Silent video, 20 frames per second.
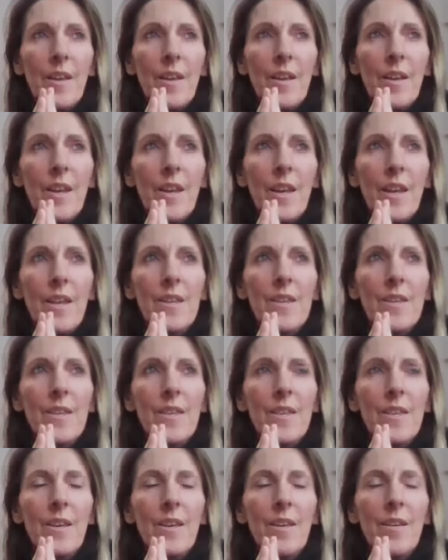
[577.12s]
And as
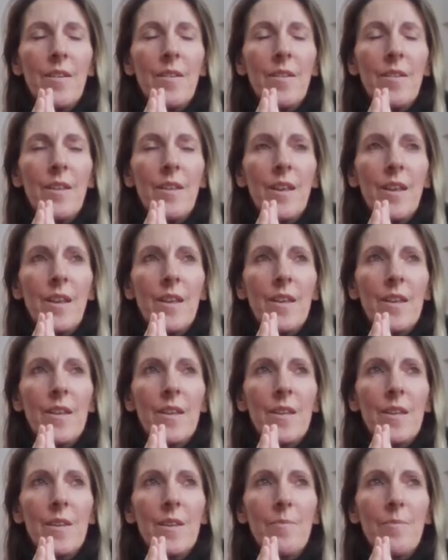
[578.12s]
the
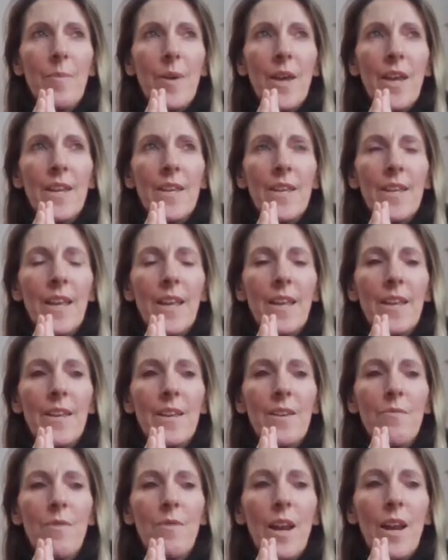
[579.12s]
space it
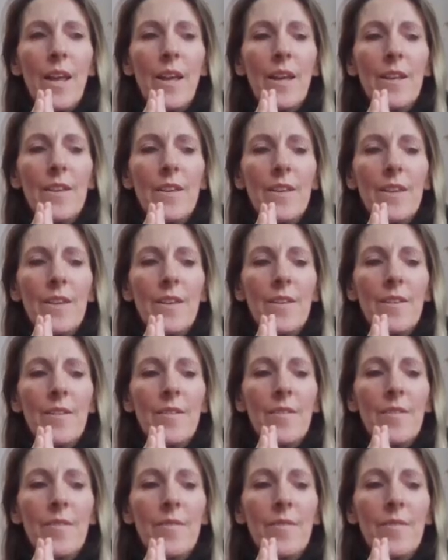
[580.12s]
enters relaxes,